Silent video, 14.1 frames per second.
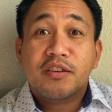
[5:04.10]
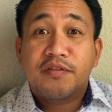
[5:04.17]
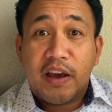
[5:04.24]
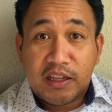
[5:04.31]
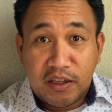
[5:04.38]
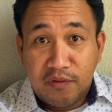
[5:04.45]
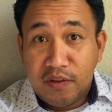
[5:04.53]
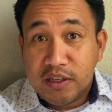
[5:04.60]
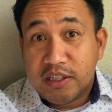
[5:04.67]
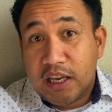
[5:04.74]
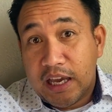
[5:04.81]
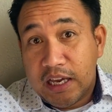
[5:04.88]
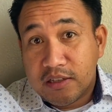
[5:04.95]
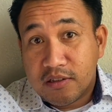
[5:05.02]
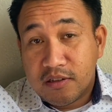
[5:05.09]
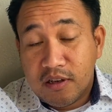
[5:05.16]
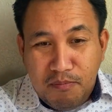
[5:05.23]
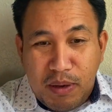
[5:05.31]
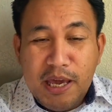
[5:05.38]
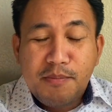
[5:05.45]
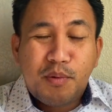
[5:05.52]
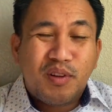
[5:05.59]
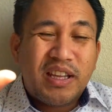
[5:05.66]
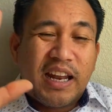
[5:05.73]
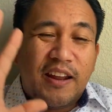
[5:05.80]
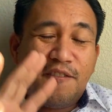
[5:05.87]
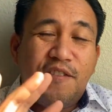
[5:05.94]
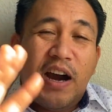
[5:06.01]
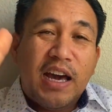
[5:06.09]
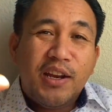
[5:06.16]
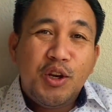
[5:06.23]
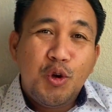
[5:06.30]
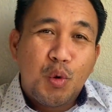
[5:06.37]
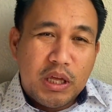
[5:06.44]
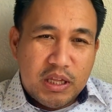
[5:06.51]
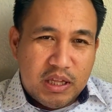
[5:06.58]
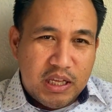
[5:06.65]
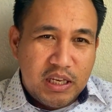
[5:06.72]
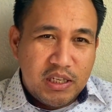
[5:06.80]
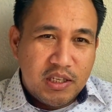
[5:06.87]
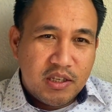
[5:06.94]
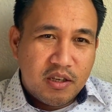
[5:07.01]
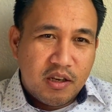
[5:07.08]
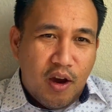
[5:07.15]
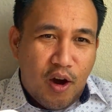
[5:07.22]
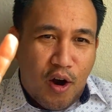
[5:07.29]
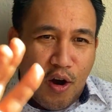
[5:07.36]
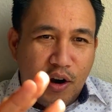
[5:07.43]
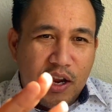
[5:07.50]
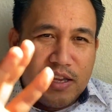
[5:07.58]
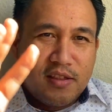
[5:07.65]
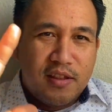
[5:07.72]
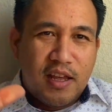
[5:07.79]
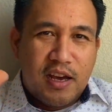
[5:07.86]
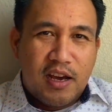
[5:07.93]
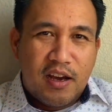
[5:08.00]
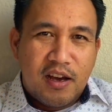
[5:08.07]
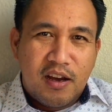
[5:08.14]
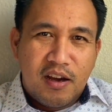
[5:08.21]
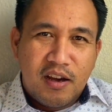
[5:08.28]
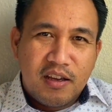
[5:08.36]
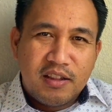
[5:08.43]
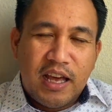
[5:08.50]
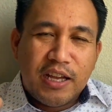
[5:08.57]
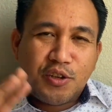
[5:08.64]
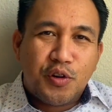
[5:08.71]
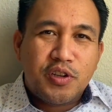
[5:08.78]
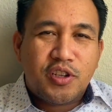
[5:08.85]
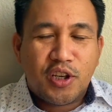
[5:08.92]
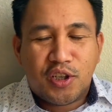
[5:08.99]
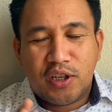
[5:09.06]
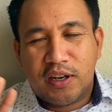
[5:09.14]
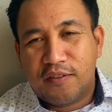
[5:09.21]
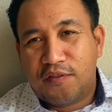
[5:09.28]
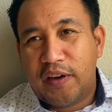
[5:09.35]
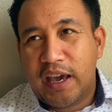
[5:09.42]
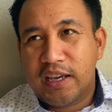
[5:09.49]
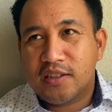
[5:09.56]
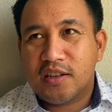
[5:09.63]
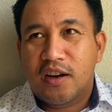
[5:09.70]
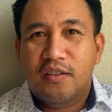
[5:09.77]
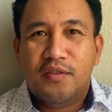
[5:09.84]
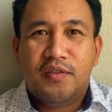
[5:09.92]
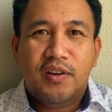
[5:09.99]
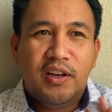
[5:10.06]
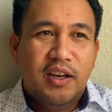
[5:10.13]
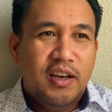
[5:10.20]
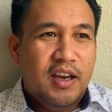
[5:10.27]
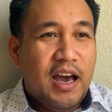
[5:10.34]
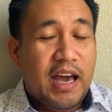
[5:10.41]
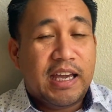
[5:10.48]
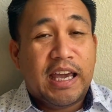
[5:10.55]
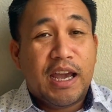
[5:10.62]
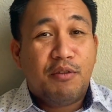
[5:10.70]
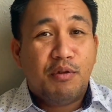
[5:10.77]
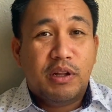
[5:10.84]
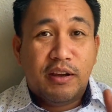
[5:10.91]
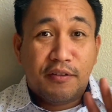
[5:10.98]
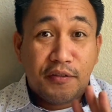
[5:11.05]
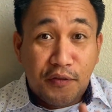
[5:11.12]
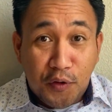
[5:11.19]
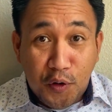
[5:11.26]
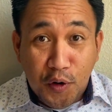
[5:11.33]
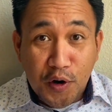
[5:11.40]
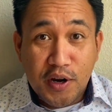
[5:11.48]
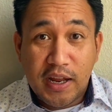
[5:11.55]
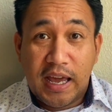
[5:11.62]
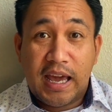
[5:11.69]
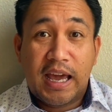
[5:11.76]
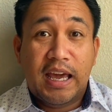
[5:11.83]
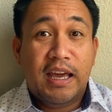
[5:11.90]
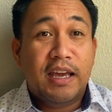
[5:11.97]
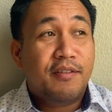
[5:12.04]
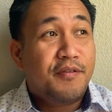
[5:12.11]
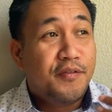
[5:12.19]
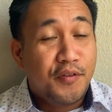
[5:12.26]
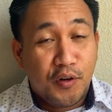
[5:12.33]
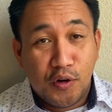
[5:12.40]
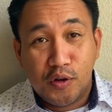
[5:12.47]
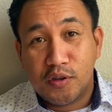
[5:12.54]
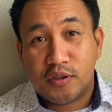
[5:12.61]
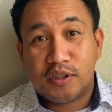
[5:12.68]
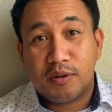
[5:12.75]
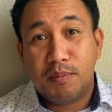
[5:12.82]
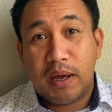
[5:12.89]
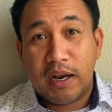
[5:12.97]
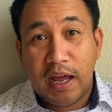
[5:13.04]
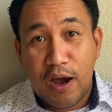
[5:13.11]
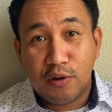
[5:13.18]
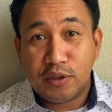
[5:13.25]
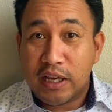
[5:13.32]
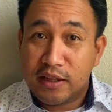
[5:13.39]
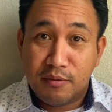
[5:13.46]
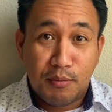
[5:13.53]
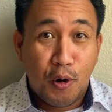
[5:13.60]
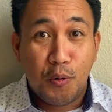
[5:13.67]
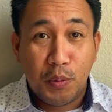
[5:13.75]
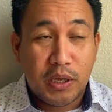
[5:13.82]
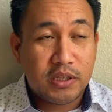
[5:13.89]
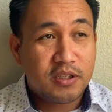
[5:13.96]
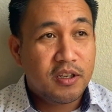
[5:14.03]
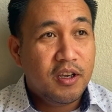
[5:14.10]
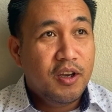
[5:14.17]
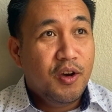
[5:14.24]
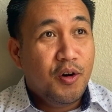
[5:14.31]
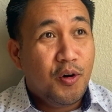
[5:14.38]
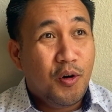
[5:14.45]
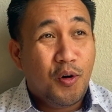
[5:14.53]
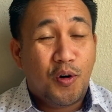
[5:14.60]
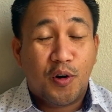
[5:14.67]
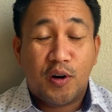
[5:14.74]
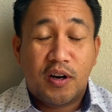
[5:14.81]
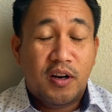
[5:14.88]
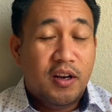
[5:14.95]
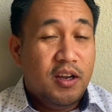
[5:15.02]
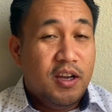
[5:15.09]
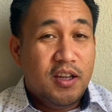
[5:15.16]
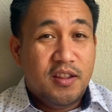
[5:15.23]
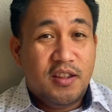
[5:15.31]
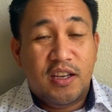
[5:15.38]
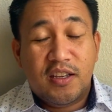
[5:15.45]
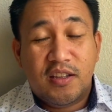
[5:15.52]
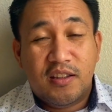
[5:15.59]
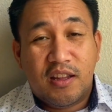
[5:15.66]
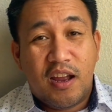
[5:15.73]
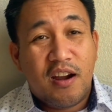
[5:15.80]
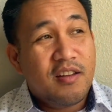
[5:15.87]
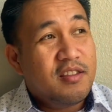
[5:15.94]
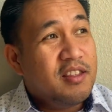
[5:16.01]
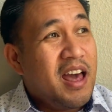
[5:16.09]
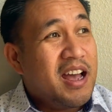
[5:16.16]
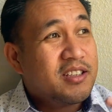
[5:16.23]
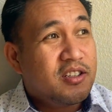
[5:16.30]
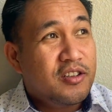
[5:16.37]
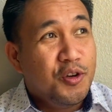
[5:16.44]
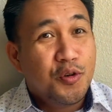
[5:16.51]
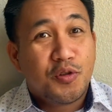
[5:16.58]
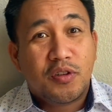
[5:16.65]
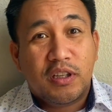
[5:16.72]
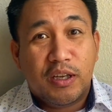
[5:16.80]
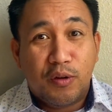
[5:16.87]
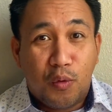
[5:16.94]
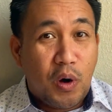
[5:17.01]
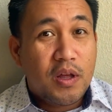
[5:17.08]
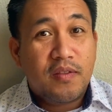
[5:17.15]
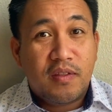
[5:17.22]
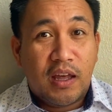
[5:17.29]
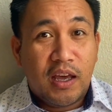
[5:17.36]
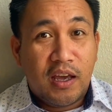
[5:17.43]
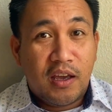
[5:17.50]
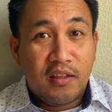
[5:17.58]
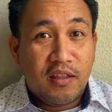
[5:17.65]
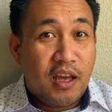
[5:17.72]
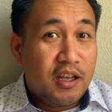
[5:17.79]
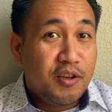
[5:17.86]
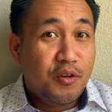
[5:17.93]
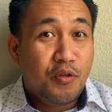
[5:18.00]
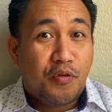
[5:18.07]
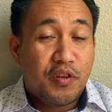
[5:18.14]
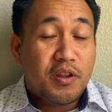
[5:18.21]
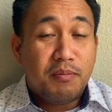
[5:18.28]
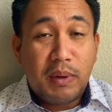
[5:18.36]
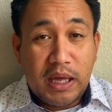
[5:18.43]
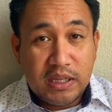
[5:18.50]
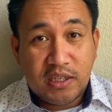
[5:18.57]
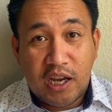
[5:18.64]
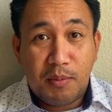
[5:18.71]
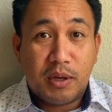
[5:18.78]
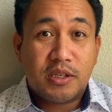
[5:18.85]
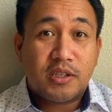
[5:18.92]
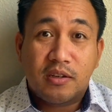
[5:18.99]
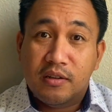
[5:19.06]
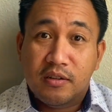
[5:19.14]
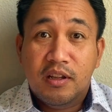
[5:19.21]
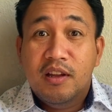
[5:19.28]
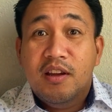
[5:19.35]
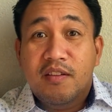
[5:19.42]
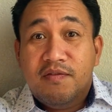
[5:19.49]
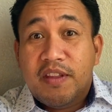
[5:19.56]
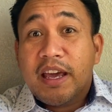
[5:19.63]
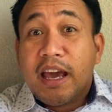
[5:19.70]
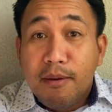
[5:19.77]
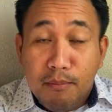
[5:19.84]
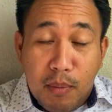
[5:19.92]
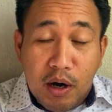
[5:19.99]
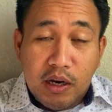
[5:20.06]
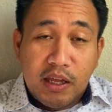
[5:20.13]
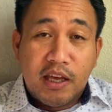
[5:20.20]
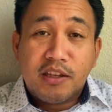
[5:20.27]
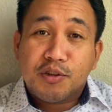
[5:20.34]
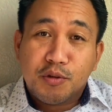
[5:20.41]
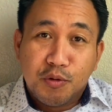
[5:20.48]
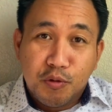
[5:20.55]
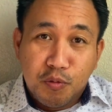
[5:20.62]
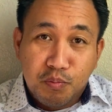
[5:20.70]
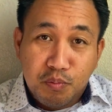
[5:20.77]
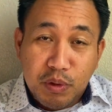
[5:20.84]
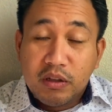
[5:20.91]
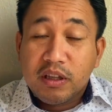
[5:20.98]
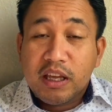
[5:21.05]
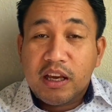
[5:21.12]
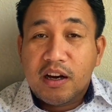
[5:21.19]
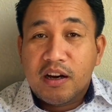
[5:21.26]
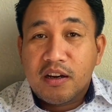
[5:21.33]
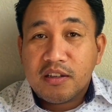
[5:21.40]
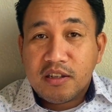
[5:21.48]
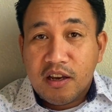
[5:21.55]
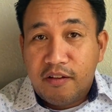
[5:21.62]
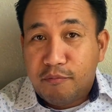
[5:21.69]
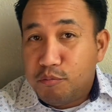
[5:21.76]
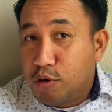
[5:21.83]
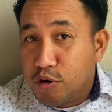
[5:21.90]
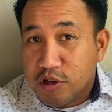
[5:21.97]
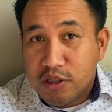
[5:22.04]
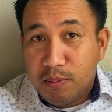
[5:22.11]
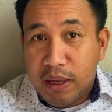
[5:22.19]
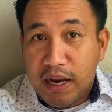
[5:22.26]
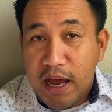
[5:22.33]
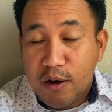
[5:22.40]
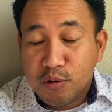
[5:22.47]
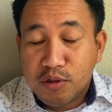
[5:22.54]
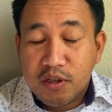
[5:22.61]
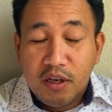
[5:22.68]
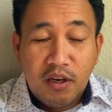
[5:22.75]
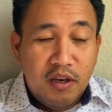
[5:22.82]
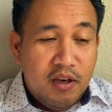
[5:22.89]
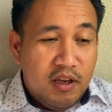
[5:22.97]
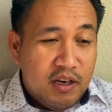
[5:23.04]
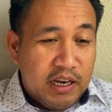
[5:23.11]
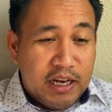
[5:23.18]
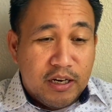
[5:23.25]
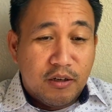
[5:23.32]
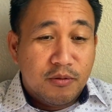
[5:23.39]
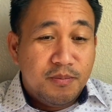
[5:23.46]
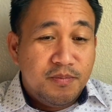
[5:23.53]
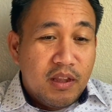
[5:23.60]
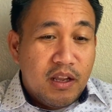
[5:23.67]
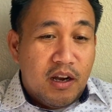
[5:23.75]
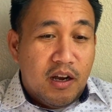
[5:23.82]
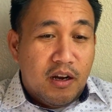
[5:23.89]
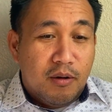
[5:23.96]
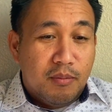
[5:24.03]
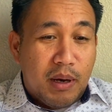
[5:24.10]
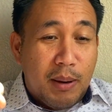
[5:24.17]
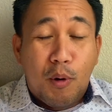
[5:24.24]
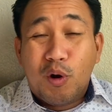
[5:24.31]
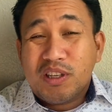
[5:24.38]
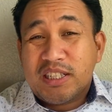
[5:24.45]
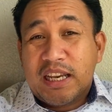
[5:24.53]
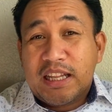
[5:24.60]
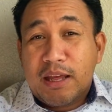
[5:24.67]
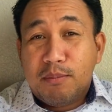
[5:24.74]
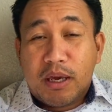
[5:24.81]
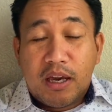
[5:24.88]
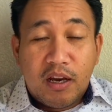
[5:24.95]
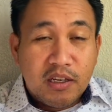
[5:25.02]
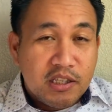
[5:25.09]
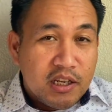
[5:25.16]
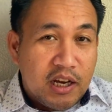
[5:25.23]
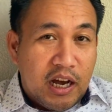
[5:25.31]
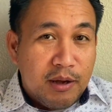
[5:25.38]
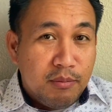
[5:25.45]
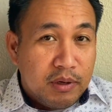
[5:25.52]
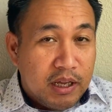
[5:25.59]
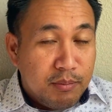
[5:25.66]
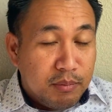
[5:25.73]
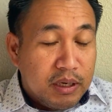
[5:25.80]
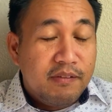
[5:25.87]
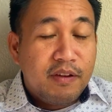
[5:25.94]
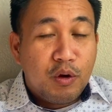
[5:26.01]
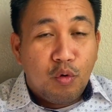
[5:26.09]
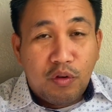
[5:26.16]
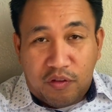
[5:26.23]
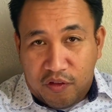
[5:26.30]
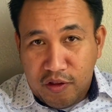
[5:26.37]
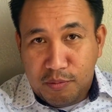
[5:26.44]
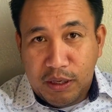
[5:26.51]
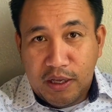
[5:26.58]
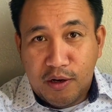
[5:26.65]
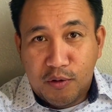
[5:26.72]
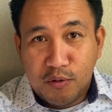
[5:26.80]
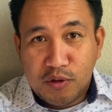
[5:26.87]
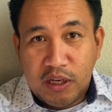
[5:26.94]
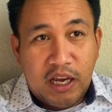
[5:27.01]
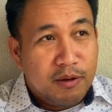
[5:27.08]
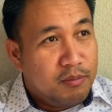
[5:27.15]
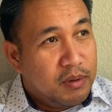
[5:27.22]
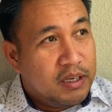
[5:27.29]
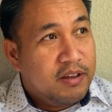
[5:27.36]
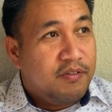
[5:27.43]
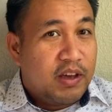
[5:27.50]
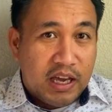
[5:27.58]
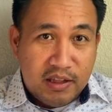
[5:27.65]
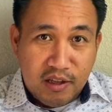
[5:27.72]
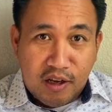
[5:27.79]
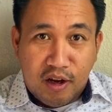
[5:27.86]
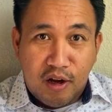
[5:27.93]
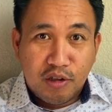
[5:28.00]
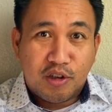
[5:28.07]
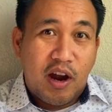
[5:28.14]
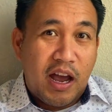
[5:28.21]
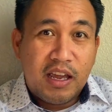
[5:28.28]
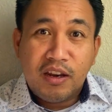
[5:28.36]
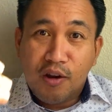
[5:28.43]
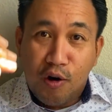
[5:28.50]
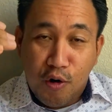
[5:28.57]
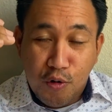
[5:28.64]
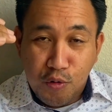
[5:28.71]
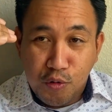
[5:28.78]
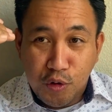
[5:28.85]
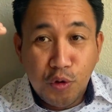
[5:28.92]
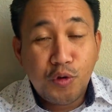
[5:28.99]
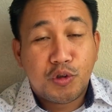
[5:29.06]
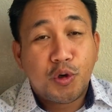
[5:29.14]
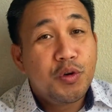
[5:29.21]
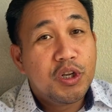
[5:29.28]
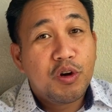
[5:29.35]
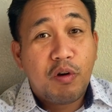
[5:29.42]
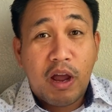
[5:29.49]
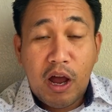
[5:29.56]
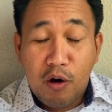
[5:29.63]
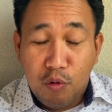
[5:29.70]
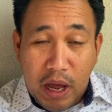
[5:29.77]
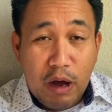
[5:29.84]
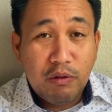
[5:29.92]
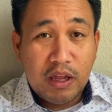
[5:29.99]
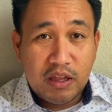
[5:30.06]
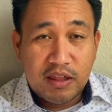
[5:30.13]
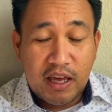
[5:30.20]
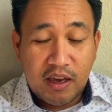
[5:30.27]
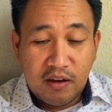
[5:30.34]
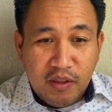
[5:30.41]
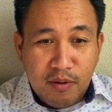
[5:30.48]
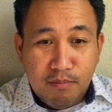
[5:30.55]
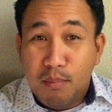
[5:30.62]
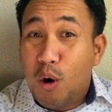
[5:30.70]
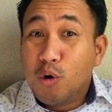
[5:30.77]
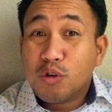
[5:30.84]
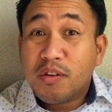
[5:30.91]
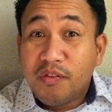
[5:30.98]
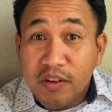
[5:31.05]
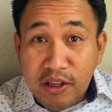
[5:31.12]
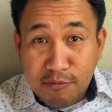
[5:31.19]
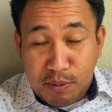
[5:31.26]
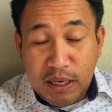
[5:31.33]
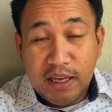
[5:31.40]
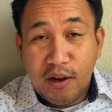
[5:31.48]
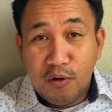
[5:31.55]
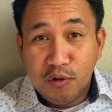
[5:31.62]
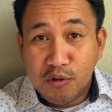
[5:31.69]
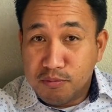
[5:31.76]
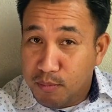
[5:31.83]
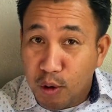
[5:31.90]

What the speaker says: effectiveness, I guess. People that I find doing this are in that transitioning phase of, I can't really afford a full cement house at the moment, or that's usually what they do for the meantime until they get money into building us a pure cement house. Now, I'm only saying that because I'm living with Filipinos. I'm living in the culture. I know you to a degree how they think. Most Filipinos